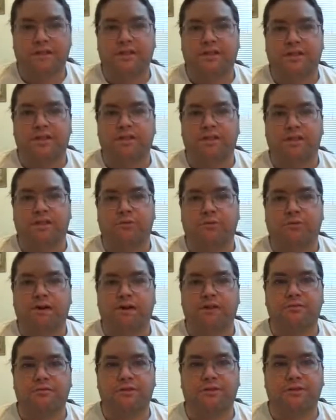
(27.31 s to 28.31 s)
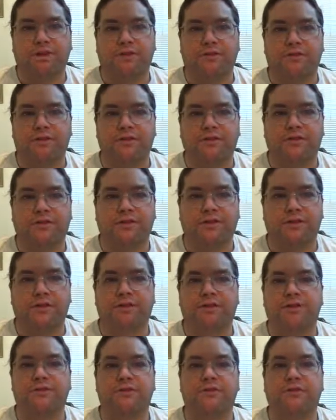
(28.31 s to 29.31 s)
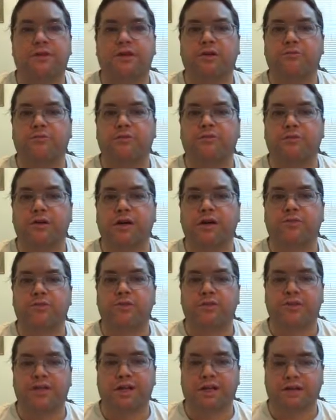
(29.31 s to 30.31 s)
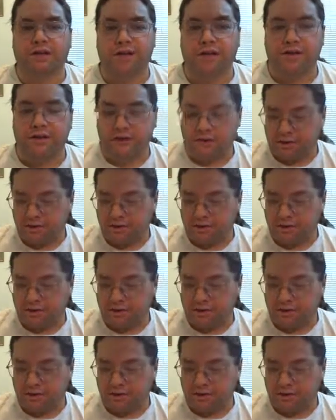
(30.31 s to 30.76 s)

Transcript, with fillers: It's uh, wear another delving into the realm of wearable tech again.